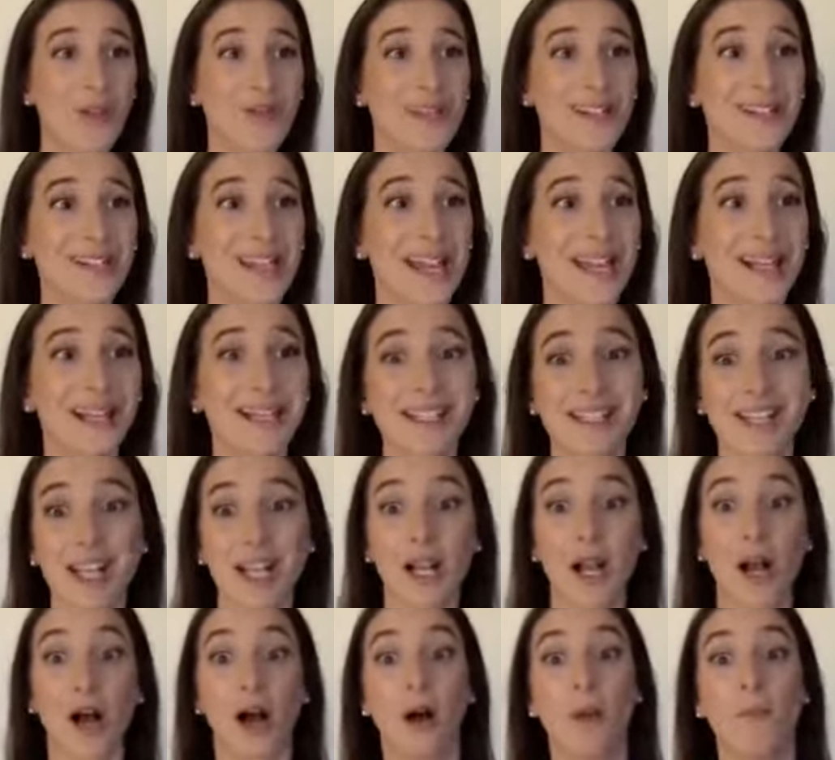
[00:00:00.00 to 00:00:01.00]
It takes like
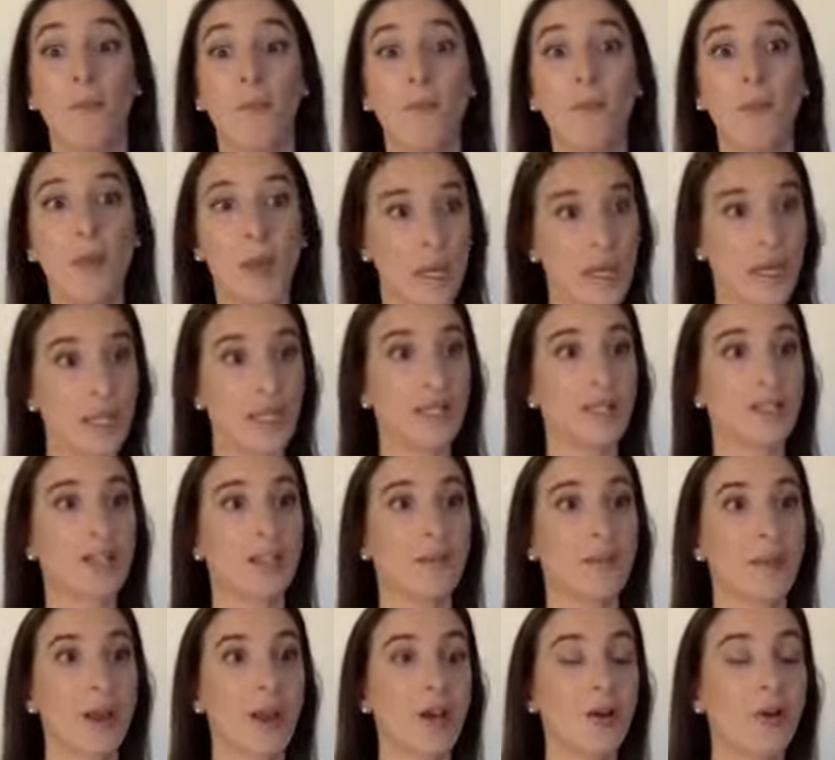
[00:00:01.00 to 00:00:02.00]
a minute to
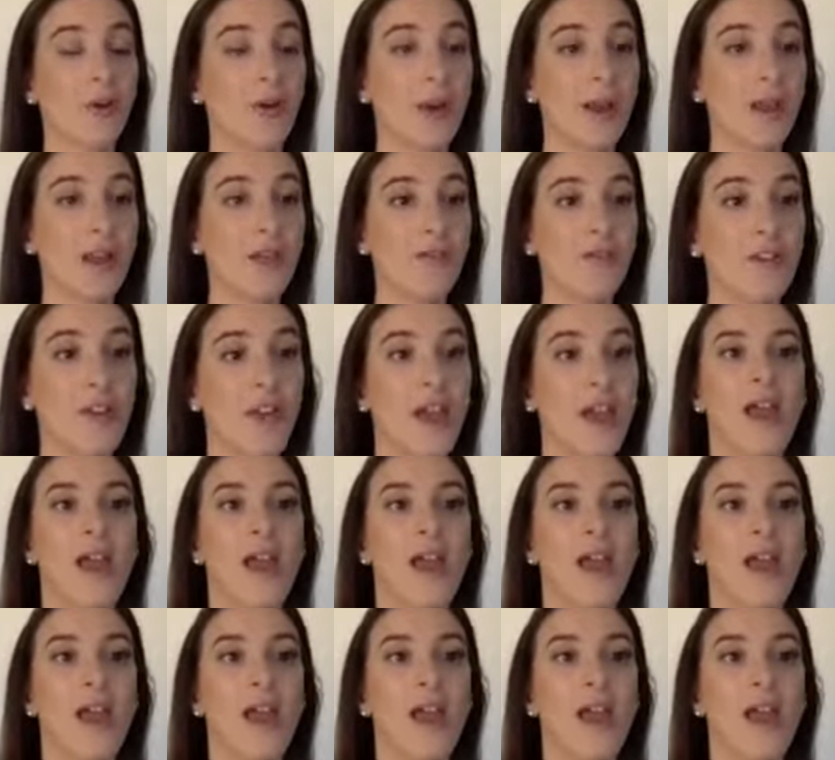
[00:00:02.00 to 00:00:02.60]
microwave,